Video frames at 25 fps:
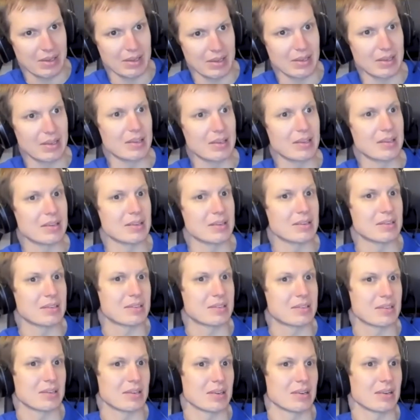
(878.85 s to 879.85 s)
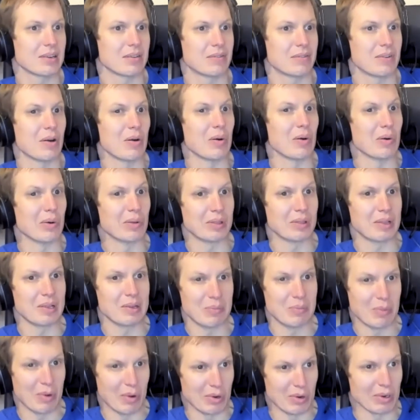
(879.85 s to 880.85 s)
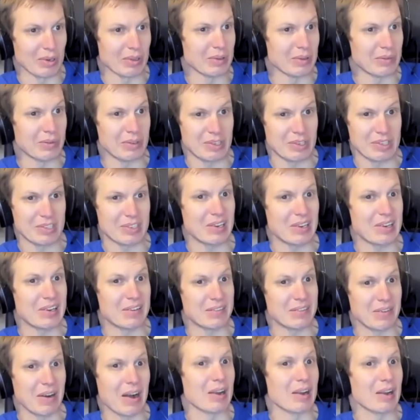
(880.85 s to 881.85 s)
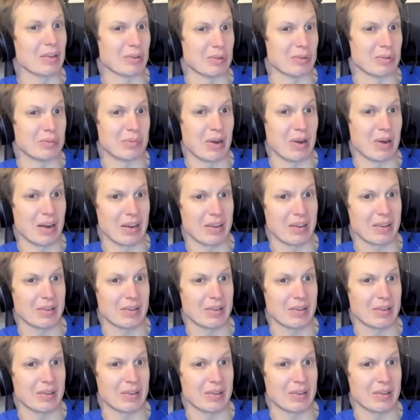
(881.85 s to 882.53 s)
is the only model which is really valued by